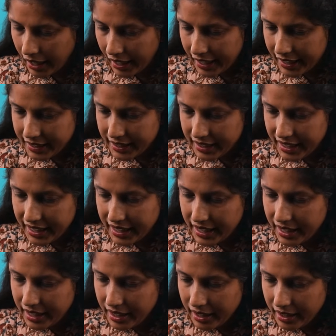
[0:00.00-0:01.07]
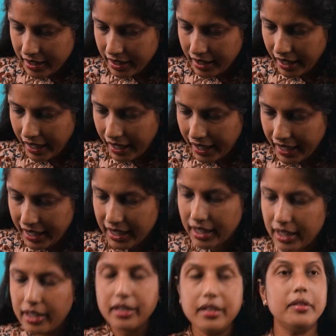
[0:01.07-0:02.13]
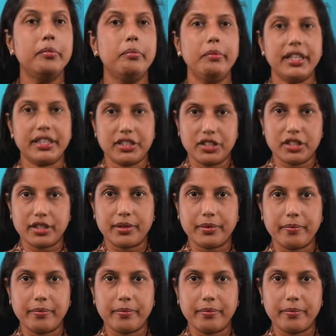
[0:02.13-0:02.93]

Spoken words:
a D-L mixture.